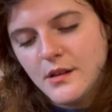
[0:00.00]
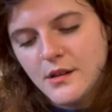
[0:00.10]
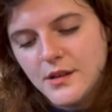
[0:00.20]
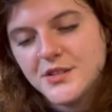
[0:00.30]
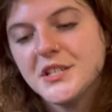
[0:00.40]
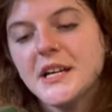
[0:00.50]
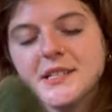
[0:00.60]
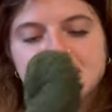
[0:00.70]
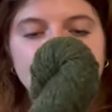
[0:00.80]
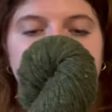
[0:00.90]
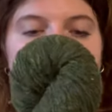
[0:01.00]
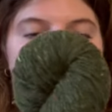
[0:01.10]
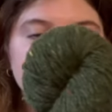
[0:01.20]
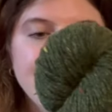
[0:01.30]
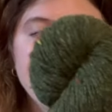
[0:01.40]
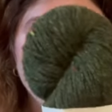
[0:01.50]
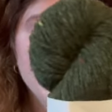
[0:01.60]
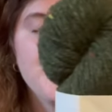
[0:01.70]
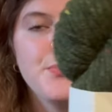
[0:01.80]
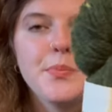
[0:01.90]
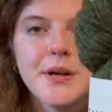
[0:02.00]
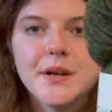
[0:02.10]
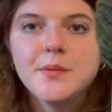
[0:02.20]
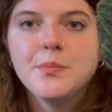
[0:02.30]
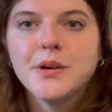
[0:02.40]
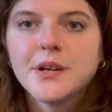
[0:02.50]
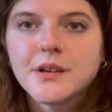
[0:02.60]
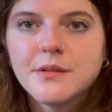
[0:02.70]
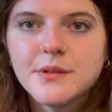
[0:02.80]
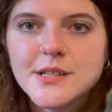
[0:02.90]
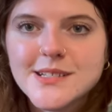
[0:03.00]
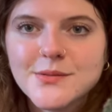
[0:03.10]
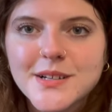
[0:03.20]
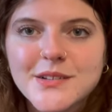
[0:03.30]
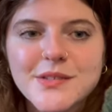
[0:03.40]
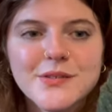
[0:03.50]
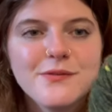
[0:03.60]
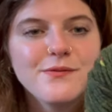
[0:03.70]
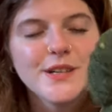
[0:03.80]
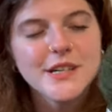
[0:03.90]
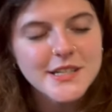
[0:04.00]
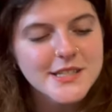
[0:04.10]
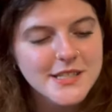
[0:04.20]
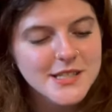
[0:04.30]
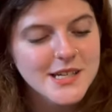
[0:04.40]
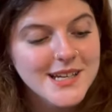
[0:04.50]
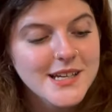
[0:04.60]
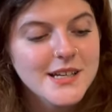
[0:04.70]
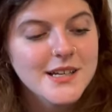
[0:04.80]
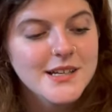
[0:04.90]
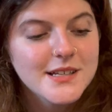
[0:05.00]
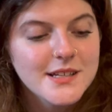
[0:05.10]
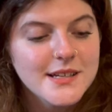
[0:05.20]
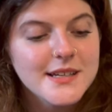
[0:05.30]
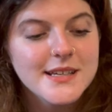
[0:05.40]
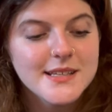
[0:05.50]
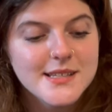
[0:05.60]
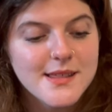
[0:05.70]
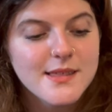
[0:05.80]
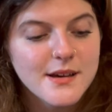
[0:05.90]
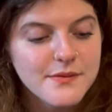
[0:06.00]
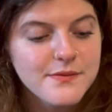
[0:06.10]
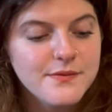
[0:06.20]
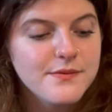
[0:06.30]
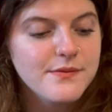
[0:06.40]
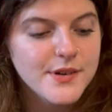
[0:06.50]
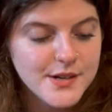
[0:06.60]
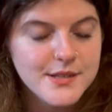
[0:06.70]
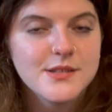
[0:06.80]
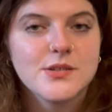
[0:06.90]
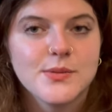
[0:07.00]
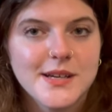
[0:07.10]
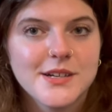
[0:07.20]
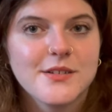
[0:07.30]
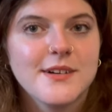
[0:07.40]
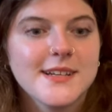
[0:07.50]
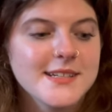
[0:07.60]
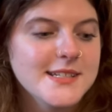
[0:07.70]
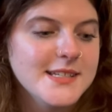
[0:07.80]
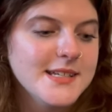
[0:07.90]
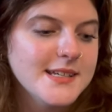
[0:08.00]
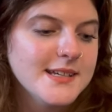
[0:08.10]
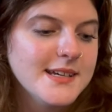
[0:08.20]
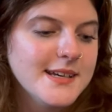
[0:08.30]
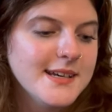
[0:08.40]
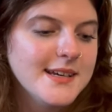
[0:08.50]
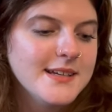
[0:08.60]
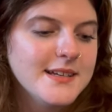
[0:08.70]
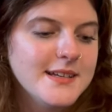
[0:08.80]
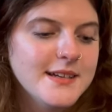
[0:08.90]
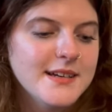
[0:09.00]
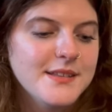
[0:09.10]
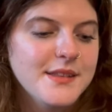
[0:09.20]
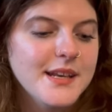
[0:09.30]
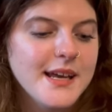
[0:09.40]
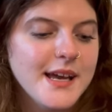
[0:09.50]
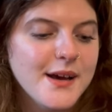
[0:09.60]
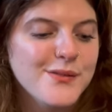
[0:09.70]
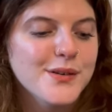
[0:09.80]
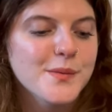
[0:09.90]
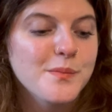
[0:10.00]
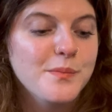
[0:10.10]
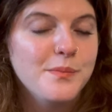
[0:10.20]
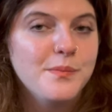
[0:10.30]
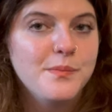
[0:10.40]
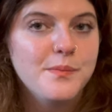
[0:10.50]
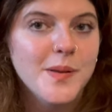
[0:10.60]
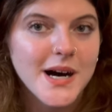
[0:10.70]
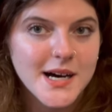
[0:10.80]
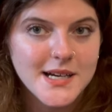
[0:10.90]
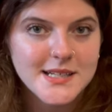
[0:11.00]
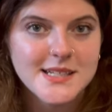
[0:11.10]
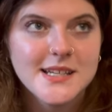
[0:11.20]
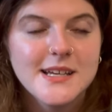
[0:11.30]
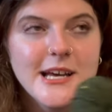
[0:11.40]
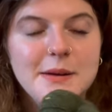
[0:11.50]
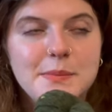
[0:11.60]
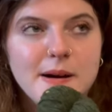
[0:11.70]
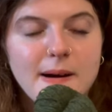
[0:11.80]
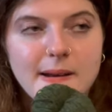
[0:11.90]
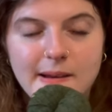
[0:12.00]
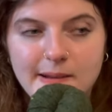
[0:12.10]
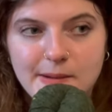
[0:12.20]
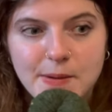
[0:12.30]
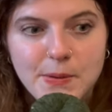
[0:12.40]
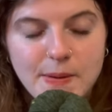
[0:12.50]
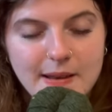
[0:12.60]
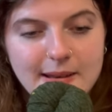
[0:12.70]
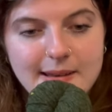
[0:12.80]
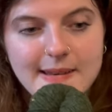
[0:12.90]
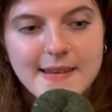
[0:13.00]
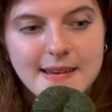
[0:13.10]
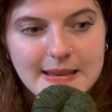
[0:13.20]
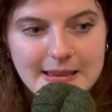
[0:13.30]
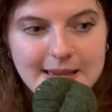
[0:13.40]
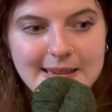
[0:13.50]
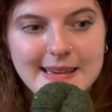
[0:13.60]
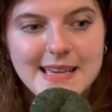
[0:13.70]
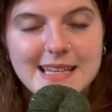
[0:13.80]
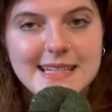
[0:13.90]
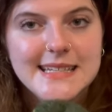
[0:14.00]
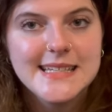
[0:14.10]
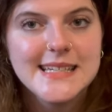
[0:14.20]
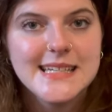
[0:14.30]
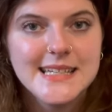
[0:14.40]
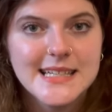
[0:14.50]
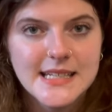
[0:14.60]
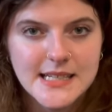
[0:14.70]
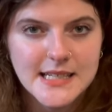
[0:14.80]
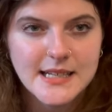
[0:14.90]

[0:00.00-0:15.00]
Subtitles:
Shelter in Bird Book, which is one of the first, it is the first sweater quantity that I ever bought. I bought it in 2018.